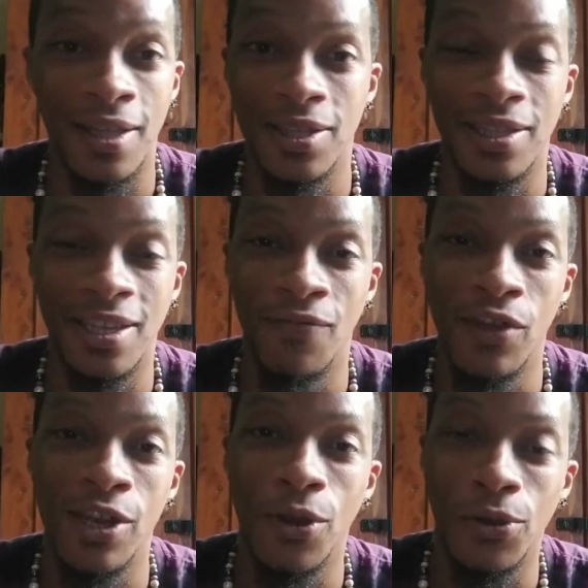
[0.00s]
the
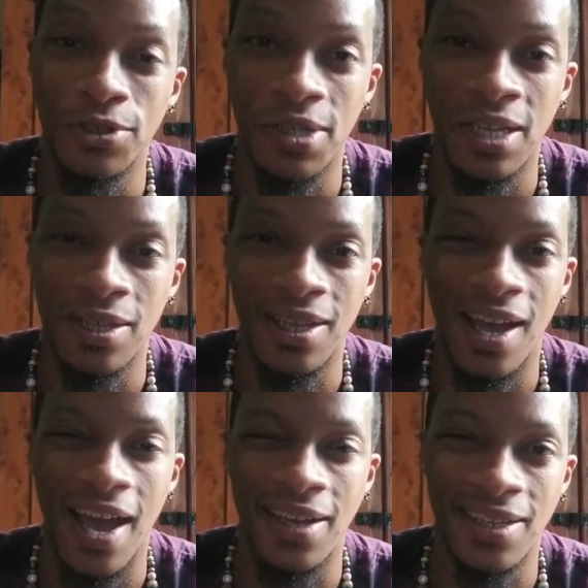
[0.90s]
videos lately. I
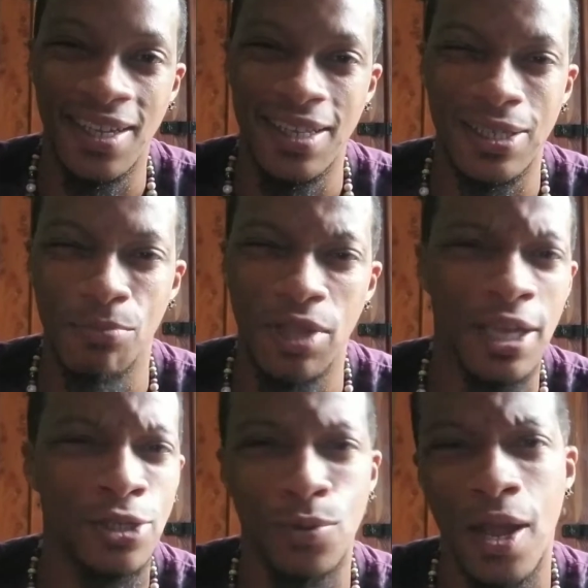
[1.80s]
had to get some
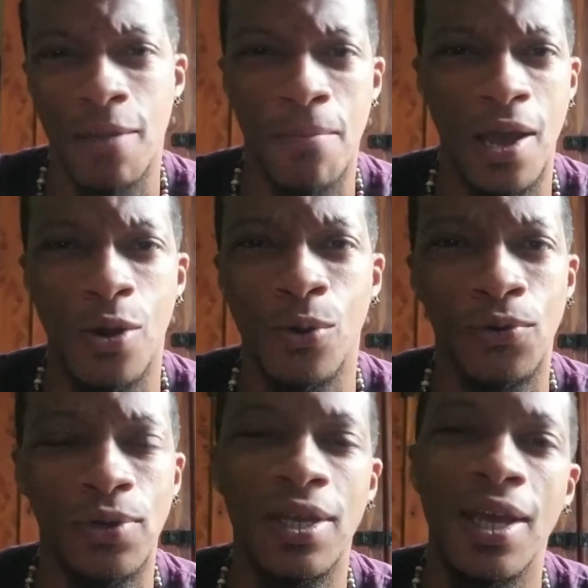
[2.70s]
things right in my
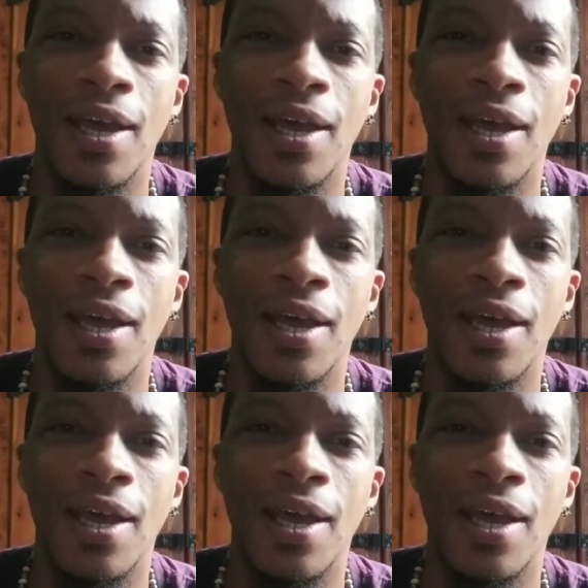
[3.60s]
own